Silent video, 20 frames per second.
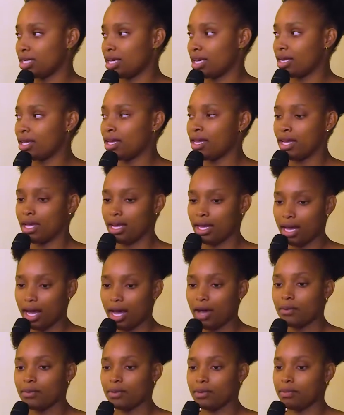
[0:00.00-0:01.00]
Like,
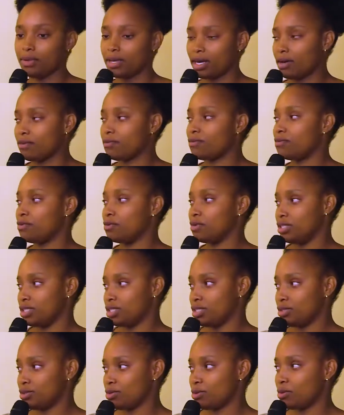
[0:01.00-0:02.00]
I will become full
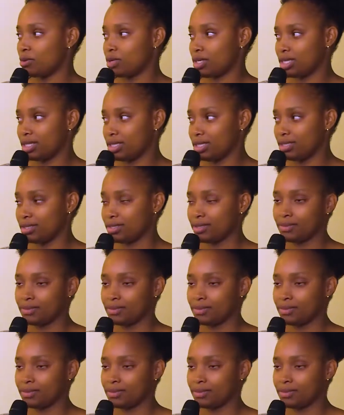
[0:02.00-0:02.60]
too quickly.